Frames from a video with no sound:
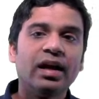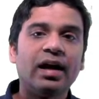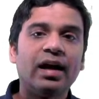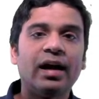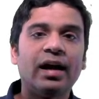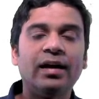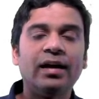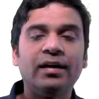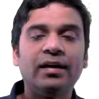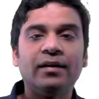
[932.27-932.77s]

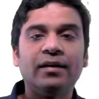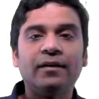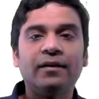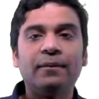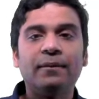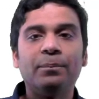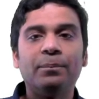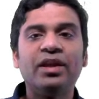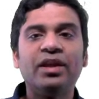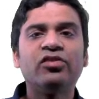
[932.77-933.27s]
and
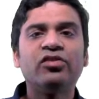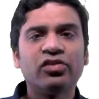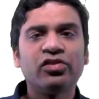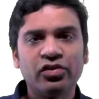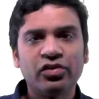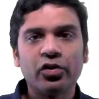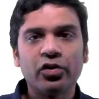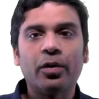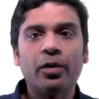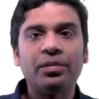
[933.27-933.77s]
this was
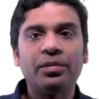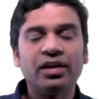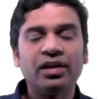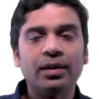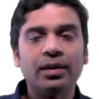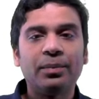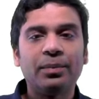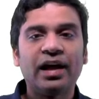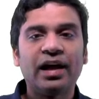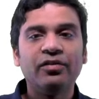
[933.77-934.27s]
dropped.
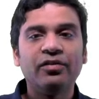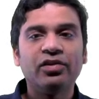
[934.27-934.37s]
The plan